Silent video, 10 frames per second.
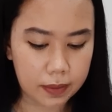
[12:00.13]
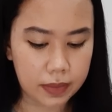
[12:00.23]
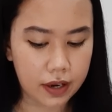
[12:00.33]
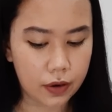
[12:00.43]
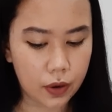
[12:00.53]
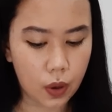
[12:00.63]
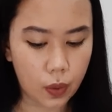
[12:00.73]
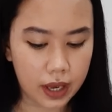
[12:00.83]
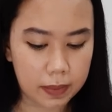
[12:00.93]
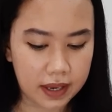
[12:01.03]
come here, go
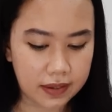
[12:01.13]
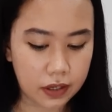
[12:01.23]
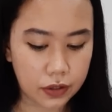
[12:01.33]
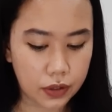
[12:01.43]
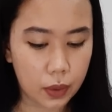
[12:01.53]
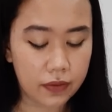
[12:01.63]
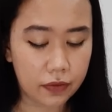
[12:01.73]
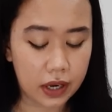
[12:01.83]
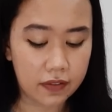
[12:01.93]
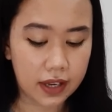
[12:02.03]
away, because they're so
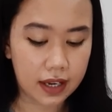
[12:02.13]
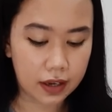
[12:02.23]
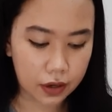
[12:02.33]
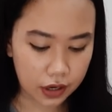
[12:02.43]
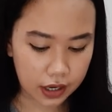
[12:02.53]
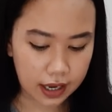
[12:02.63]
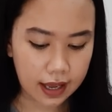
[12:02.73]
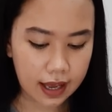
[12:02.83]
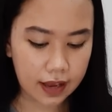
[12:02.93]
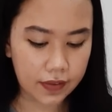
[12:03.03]
afraid of getting hurt.
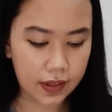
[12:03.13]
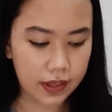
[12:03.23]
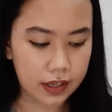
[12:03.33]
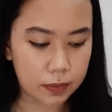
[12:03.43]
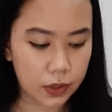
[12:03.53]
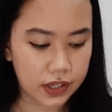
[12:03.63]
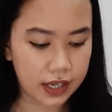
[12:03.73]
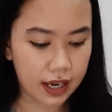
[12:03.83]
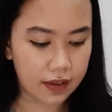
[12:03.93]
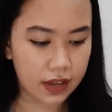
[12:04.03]
I feel that this
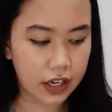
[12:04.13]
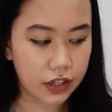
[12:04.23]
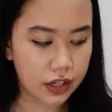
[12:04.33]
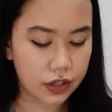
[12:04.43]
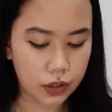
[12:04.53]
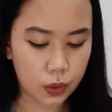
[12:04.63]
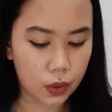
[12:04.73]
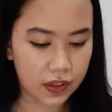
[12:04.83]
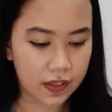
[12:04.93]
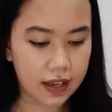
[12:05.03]
person kind of like judge you
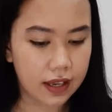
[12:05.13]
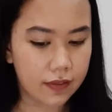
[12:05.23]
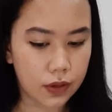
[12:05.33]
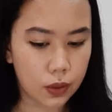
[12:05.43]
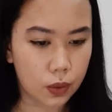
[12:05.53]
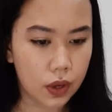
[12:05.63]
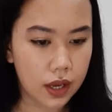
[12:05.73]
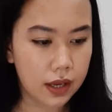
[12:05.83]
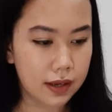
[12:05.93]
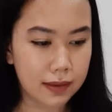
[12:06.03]
or think of you
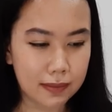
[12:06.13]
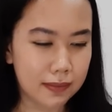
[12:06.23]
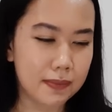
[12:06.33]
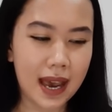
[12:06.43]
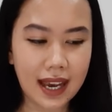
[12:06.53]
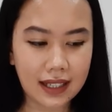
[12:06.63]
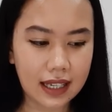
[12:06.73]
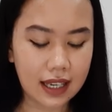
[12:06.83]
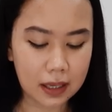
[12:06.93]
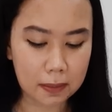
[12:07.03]

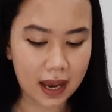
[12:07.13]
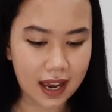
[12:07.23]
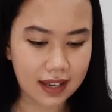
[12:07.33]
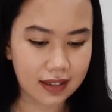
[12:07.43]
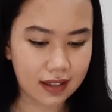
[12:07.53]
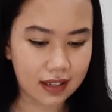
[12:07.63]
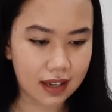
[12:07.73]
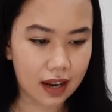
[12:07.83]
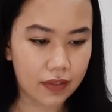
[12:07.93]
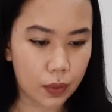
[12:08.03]
badly in the past. And that's
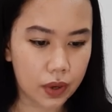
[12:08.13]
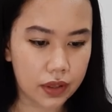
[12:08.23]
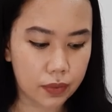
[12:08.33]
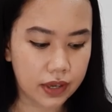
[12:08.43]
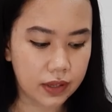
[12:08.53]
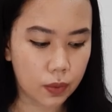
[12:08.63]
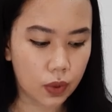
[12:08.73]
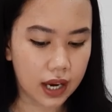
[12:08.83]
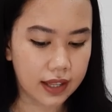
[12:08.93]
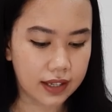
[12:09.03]
kind of like one of the reason
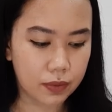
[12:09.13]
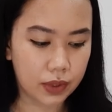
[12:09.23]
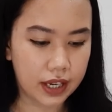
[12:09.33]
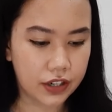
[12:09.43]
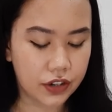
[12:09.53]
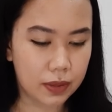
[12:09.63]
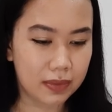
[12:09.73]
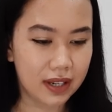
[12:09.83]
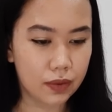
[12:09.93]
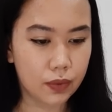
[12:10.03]
why this relationship
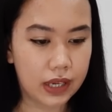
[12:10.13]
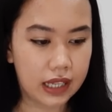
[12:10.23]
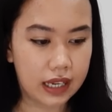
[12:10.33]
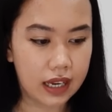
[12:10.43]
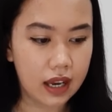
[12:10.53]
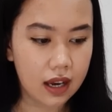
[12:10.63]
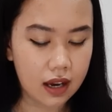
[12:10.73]
didn't really